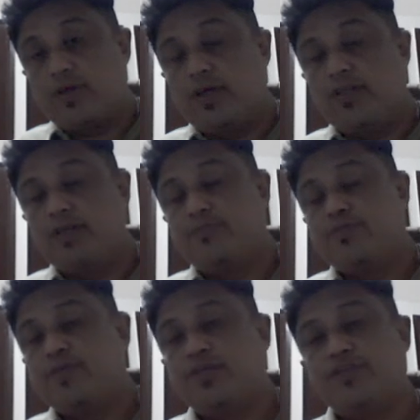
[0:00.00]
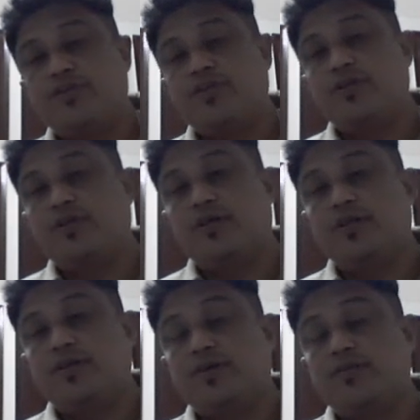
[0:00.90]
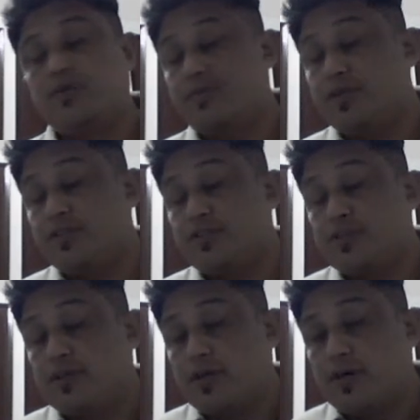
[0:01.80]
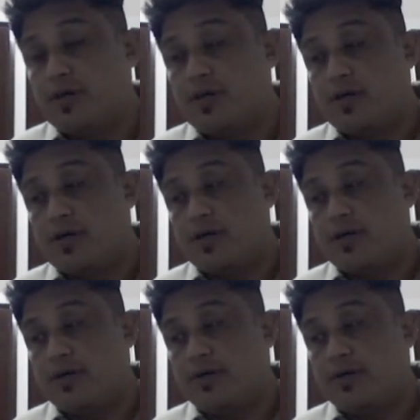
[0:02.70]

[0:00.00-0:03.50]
interpretation in terms of its uh,